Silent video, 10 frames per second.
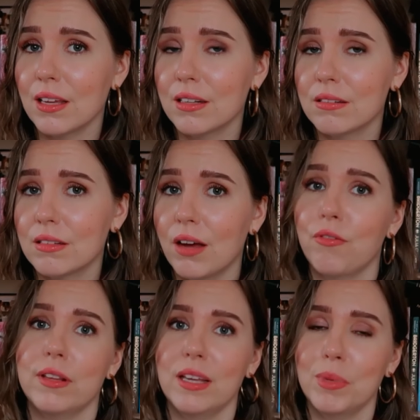can
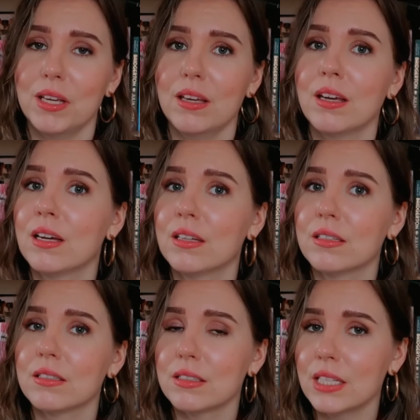definitely be
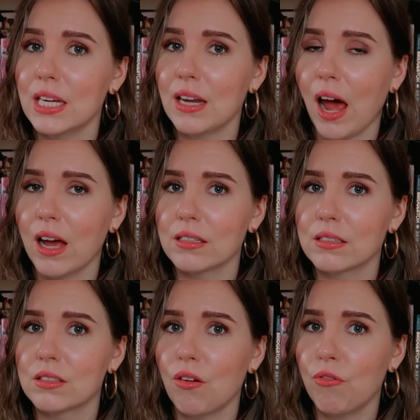seen
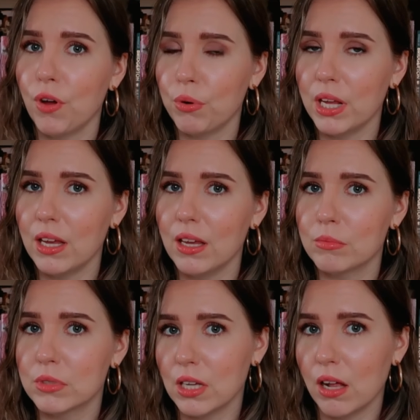as phony
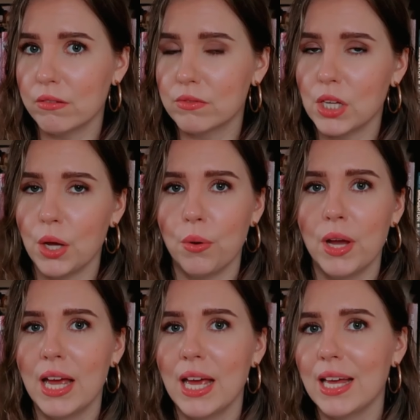himself. So
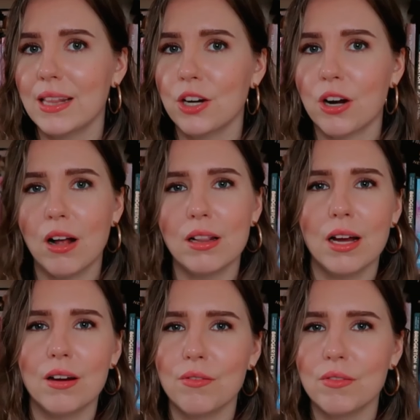there are a
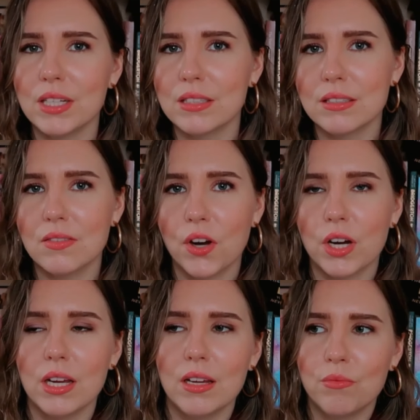lot of these
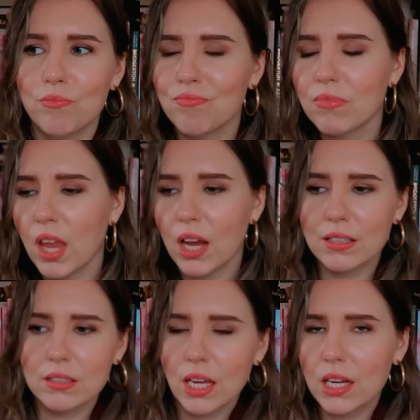very
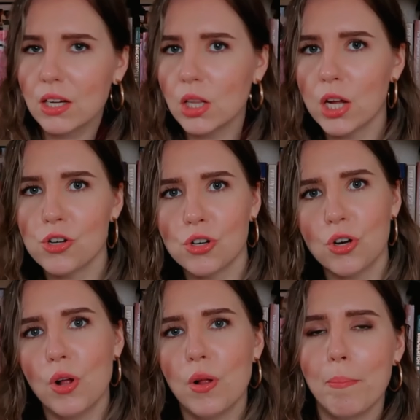
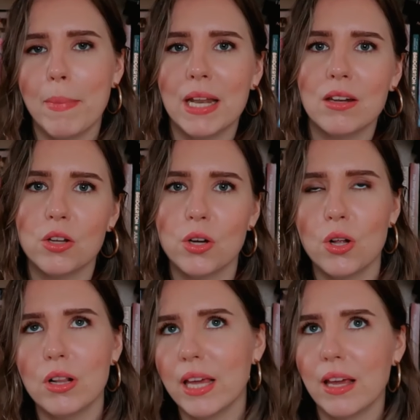psychological,
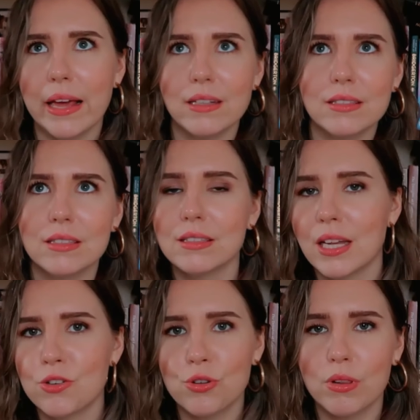mental, like
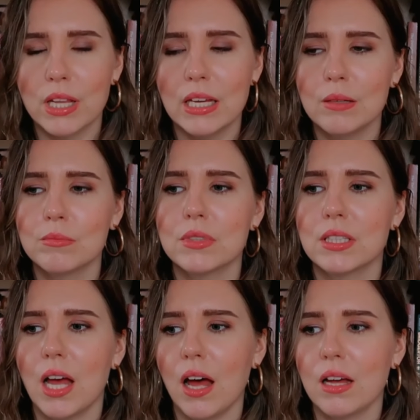existential
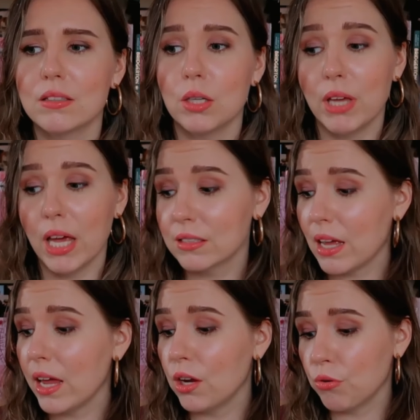themes. So yes,
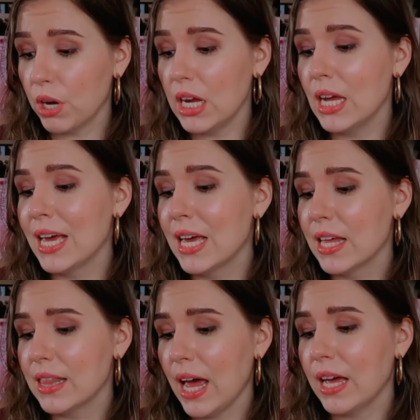I agree
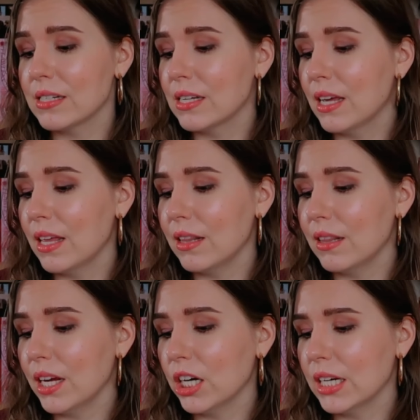that
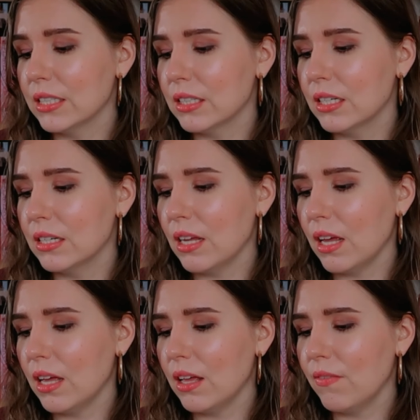there isn't
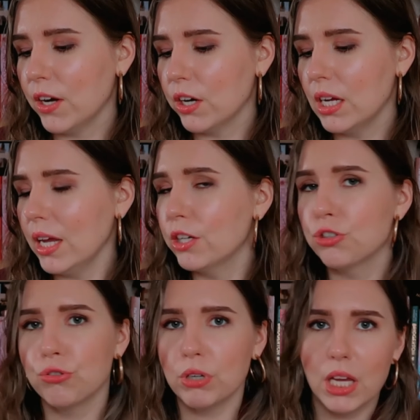a very
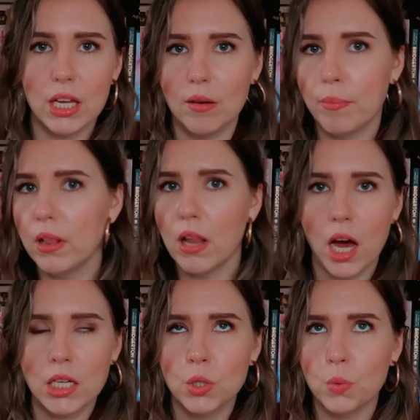intricate
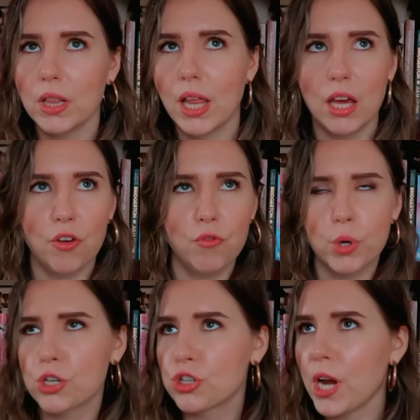plot with like
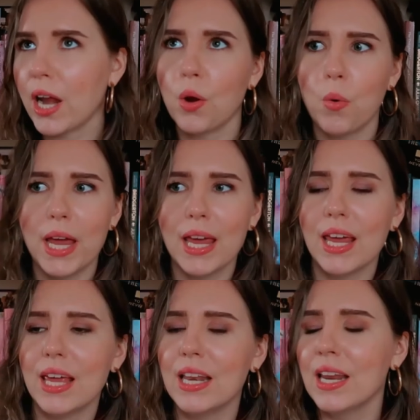
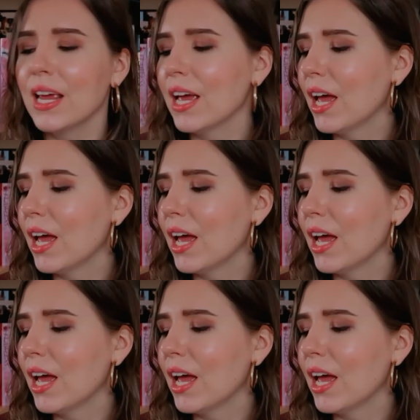foreshadowing and